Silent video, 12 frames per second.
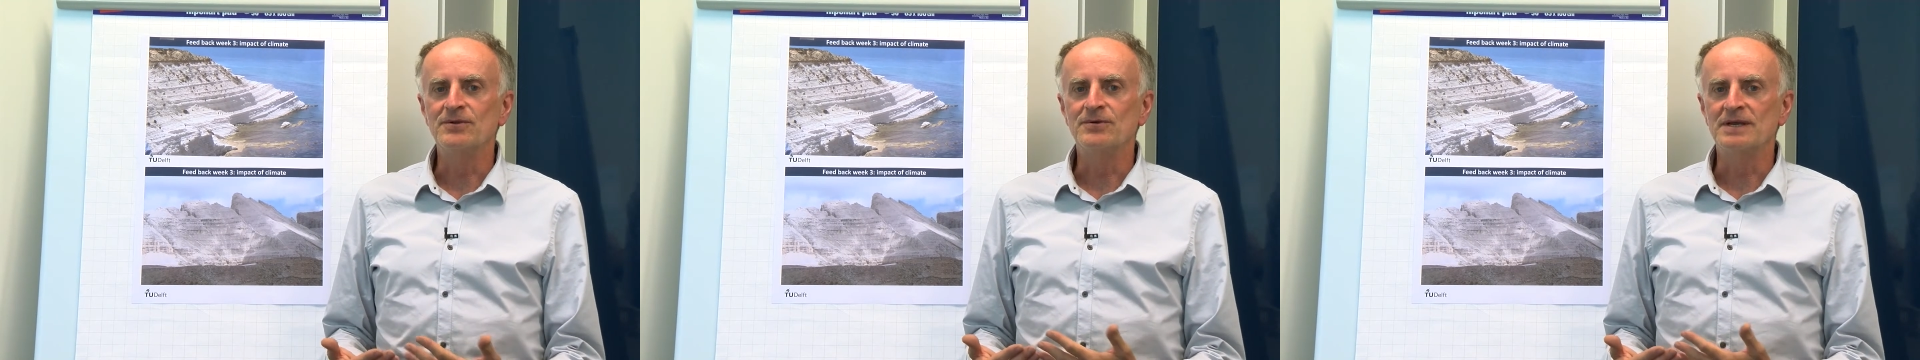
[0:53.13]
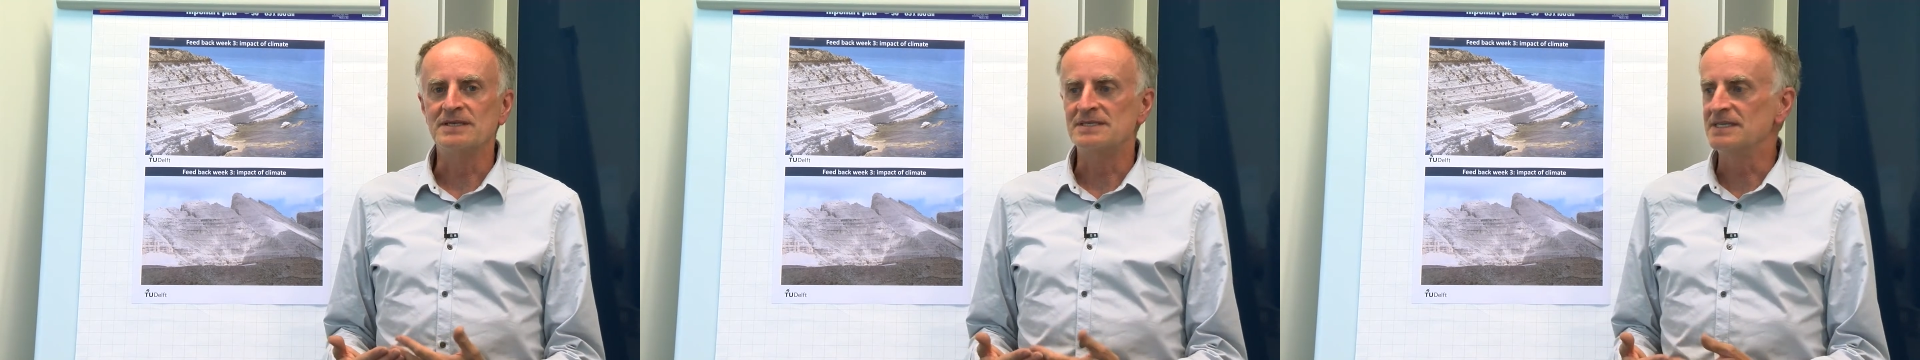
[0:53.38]
you
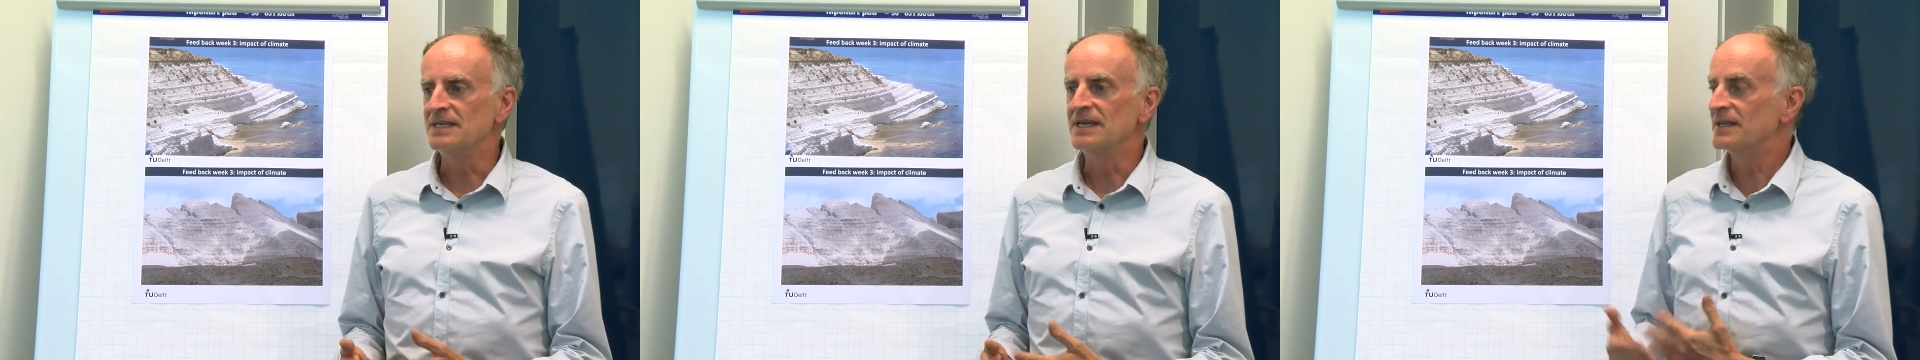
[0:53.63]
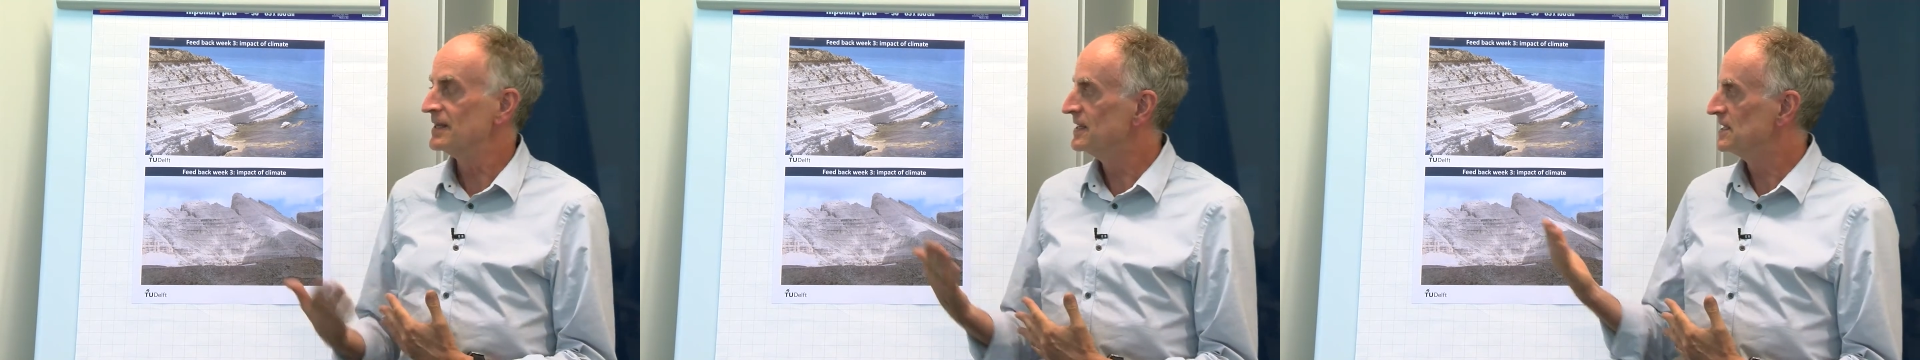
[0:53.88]
can see
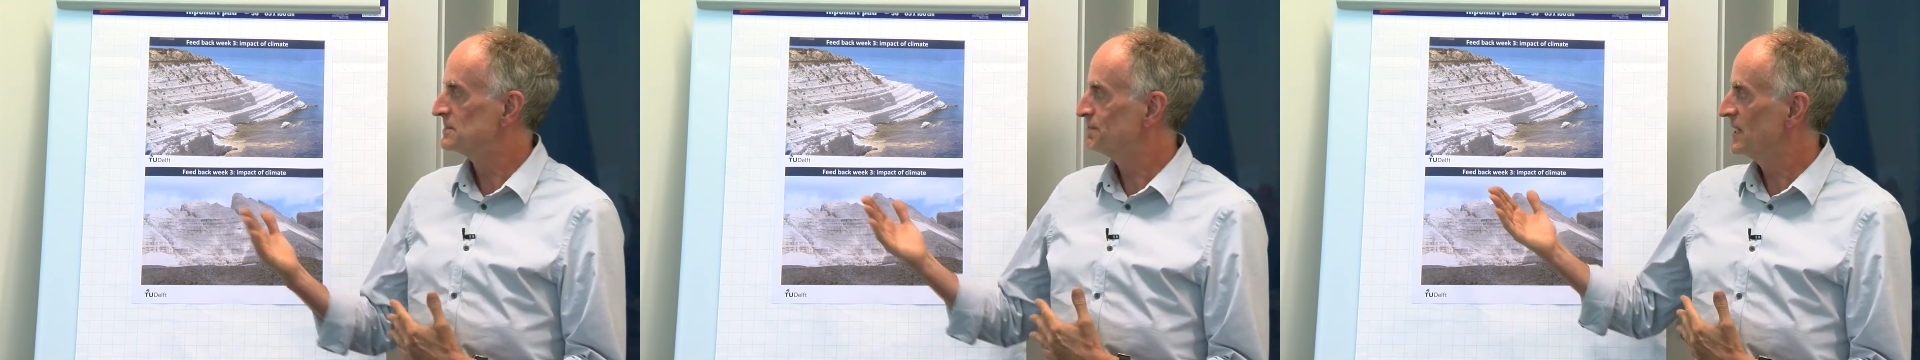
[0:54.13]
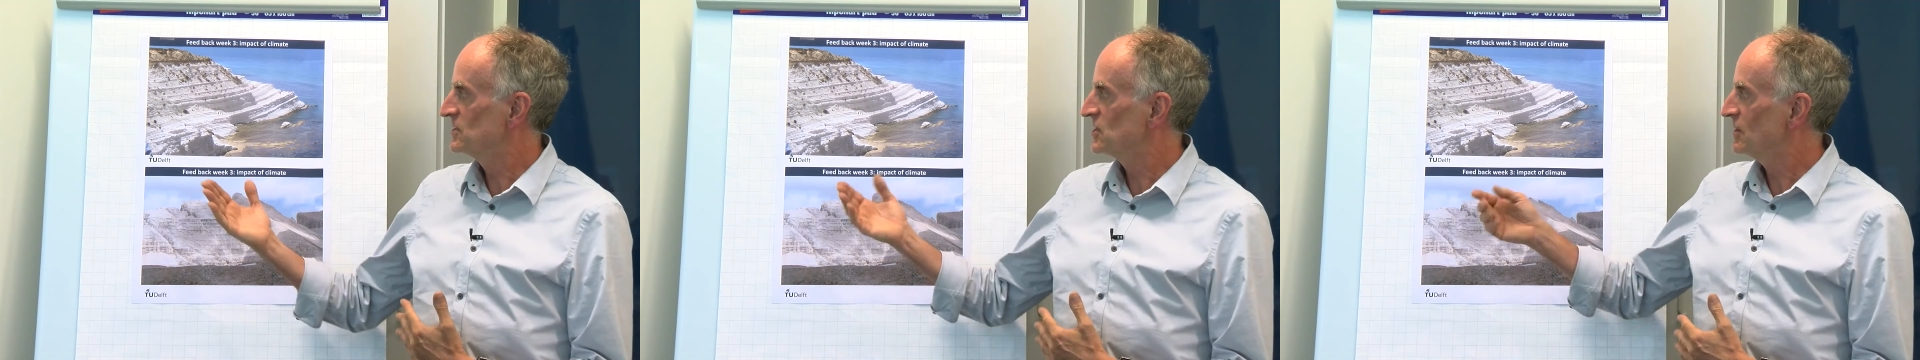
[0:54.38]
it in this
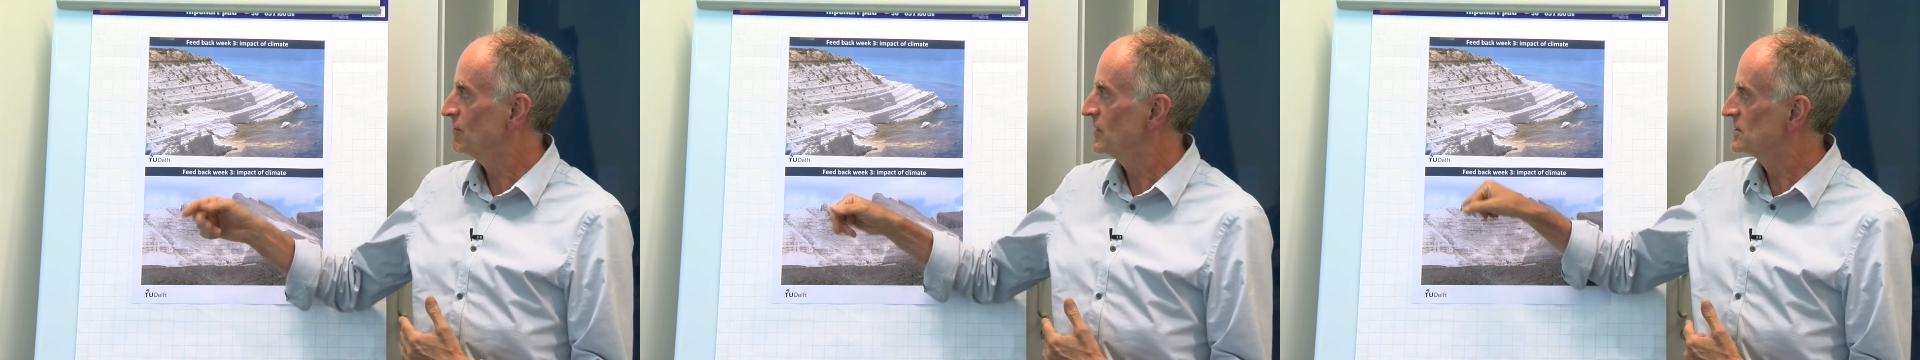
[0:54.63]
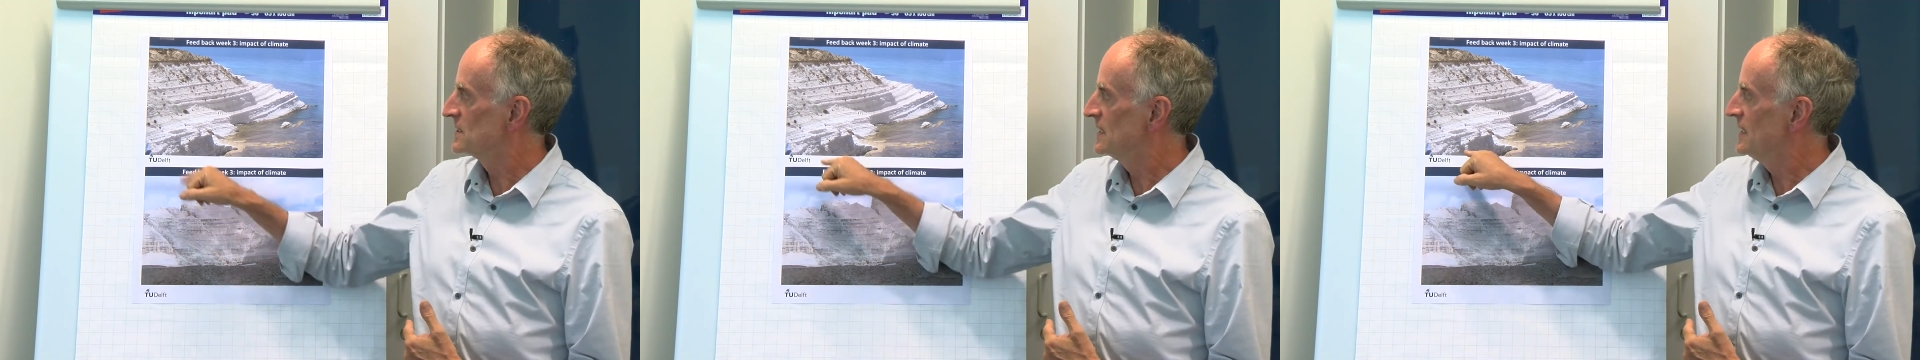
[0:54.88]
picture, where
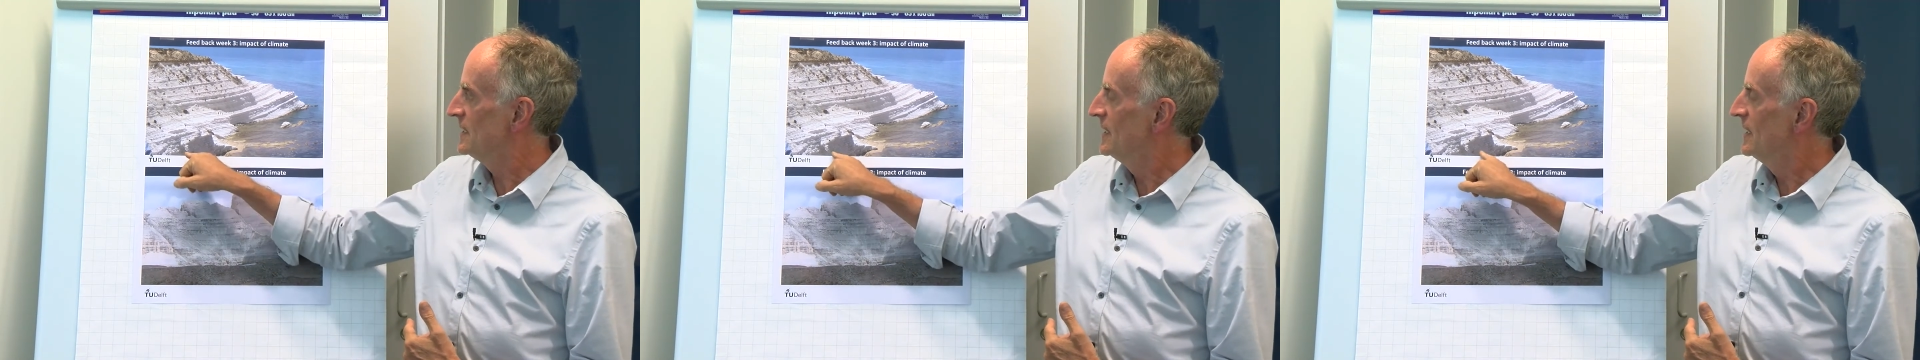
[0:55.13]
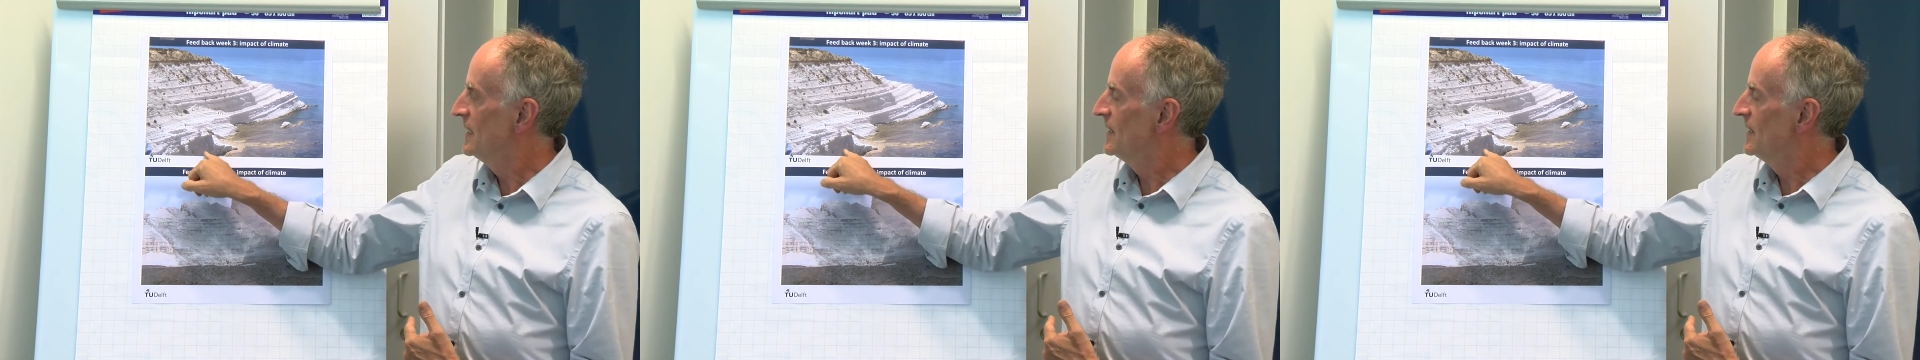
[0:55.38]
you see